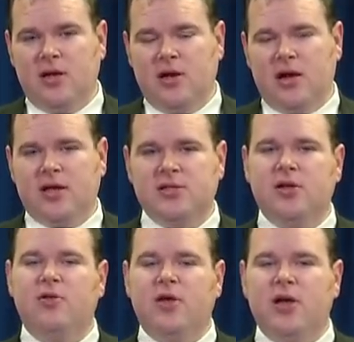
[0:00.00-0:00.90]
Now
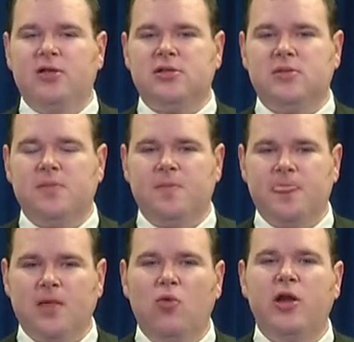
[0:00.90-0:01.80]
consider this.
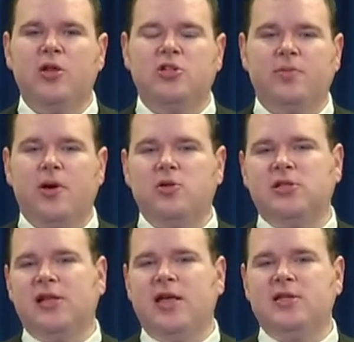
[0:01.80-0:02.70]
What do you suppose
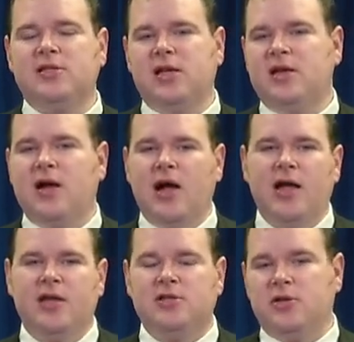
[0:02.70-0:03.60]
links the Indohyus